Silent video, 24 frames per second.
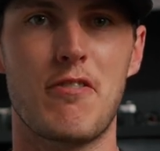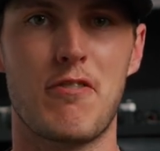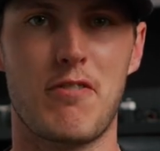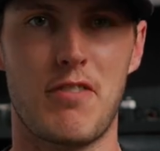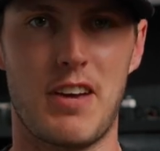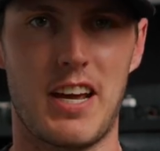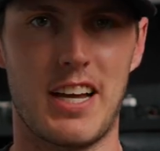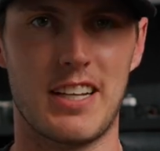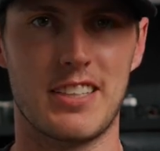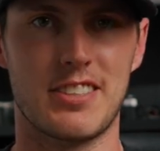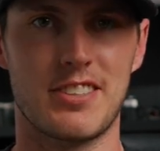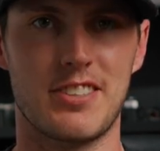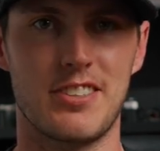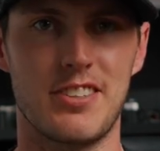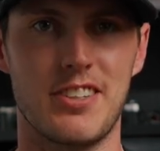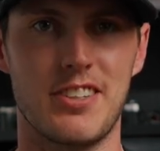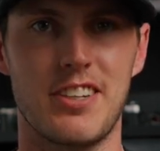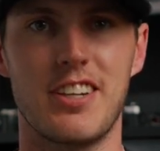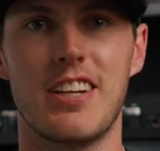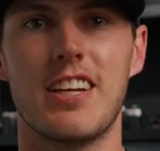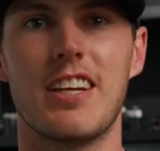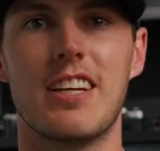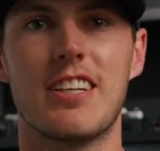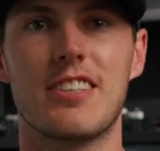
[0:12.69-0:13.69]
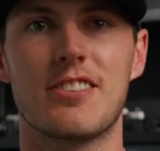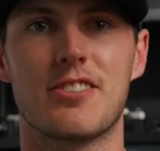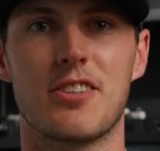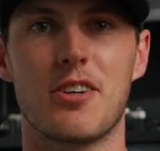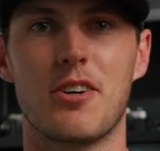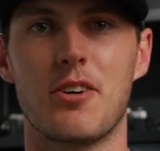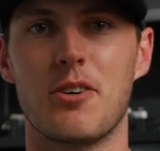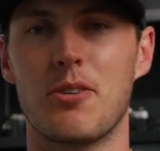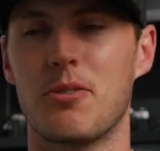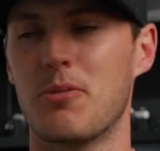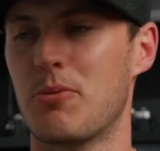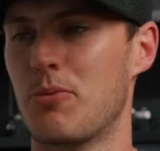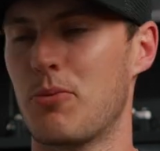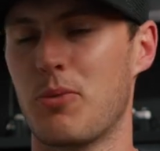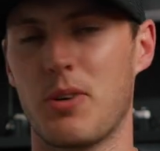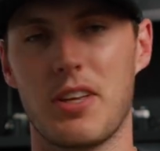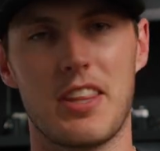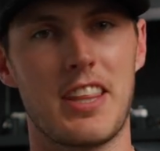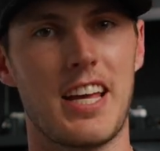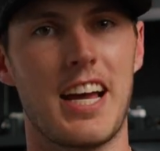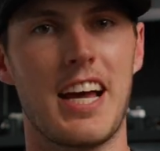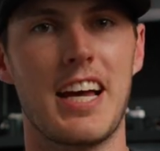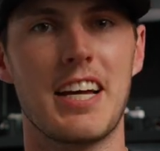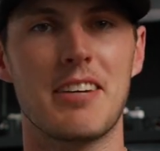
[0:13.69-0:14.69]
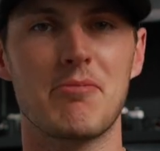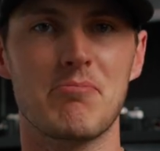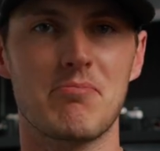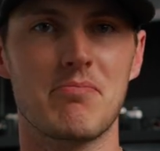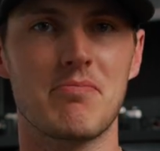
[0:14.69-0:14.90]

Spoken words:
faster. So with that,